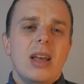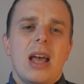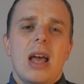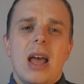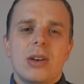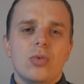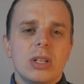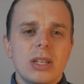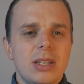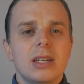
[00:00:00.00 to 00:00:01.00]
and
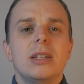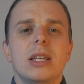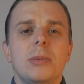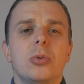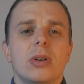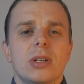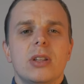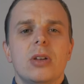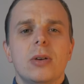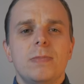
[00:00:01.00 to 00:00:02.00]
really dig deeper
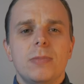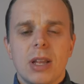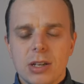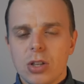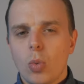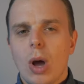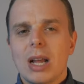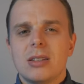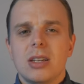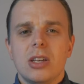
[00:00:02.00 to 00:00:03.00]
into the
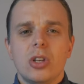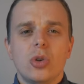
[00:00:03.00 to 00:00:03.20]
white sneaker